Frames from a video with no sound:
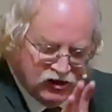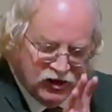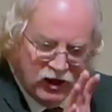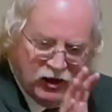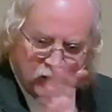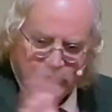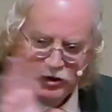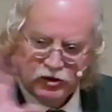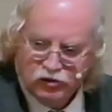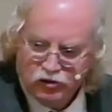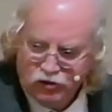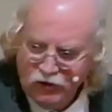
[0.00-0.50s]

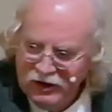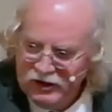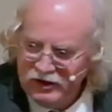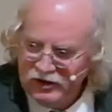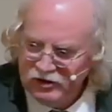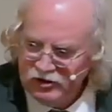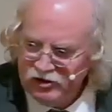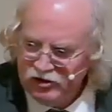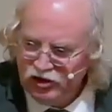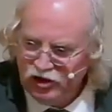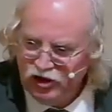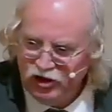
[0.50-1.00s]
out and try to
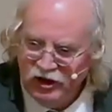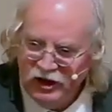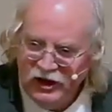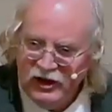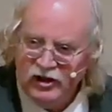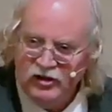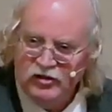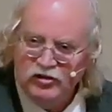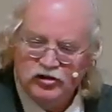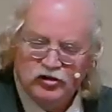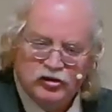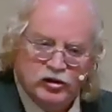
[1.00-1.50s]

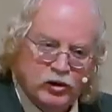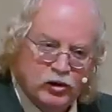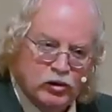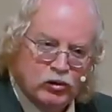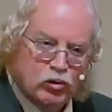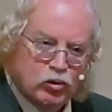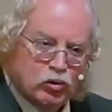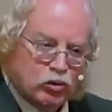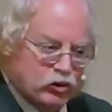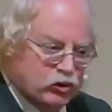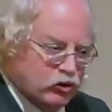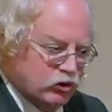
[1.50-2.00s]
change their
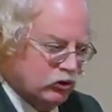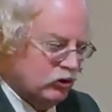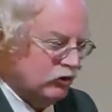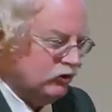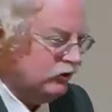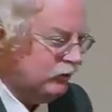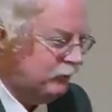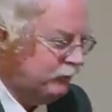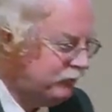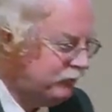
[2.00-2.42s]
world.